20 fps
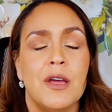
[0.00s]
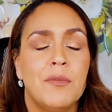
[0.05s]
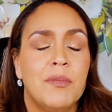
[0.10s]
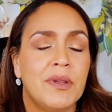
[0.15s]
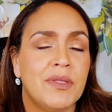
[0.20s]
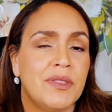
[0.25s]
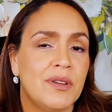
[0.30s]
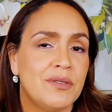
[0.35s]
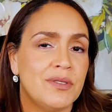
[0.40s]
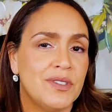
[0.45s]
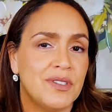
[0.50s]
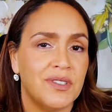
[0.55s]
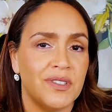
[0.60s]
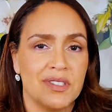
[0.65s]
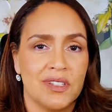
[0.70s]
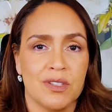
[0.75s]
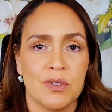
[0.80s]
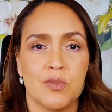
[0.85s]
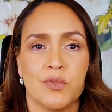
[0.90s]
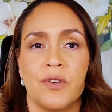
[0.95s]
but there's just
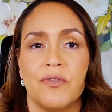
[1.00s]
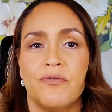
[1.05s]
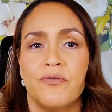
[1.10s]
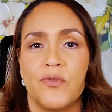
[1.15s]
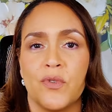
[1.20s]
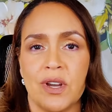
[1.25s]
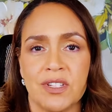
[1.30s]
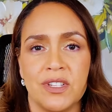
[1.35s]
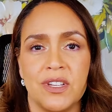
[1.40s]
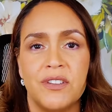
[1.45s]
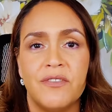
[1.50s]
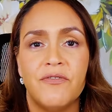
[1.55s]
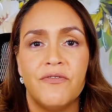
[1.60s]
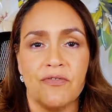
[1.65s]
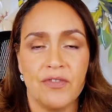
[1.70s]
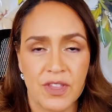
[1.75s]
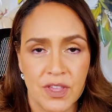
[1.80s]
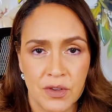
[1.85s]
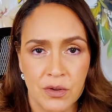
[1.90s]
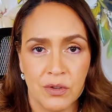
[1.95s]
this refreshing
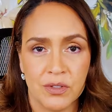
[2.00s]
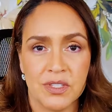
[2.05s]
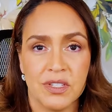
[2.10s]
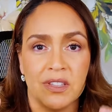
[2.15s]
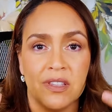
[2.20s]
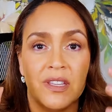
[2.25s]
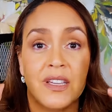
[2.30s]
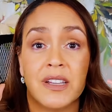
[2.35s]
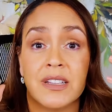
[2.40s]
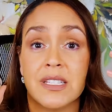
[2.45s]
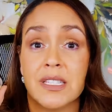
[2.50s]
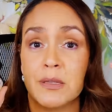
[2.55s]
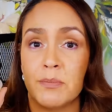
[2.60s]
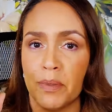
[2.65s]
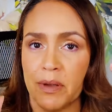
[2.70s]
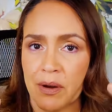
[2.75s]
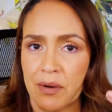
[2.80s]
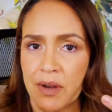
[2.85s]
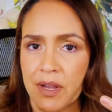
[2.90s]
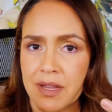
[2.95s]
feel to the
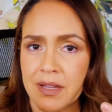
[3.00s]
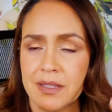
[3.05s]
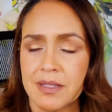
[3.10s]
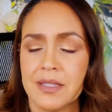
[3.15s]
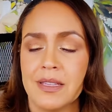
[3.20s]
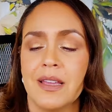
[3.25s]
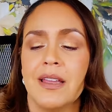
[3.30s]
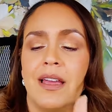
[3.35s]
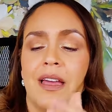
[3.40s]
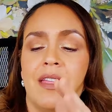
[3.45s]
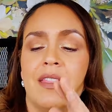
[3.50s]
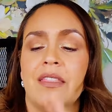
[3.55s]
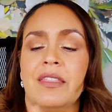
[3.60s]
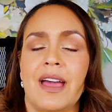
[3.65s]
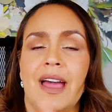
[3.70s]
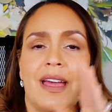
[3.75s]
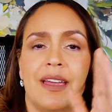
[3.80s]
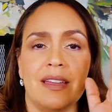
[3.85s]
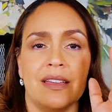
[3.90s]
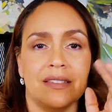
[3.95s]
experience
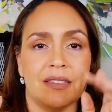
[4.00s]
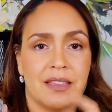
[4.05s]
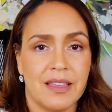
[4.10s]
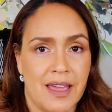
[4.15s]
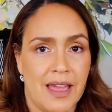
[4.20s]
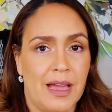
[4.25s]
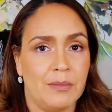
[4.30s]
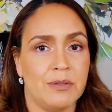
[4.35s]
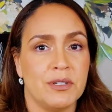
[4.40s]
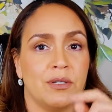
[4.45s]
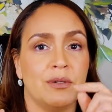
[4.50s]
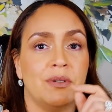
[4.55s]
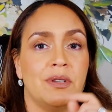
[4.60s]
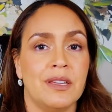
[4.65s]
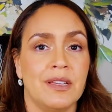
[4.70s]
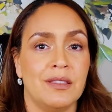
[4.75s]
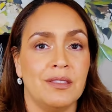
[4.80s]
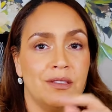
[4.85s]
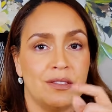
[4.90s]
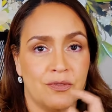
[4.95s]
that is captured
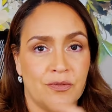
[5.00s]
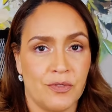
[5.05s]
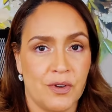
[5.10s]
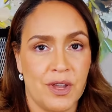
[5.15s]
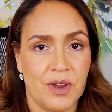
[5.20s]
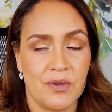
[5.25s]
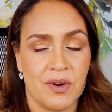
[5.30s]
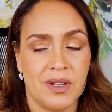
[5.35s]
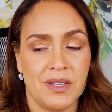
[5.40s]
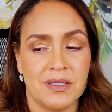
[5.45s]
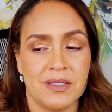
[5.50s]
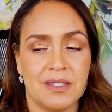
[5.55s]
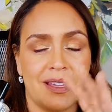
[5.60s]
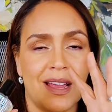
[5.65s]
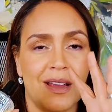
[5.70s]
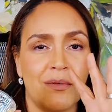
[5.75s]
in this fragrance.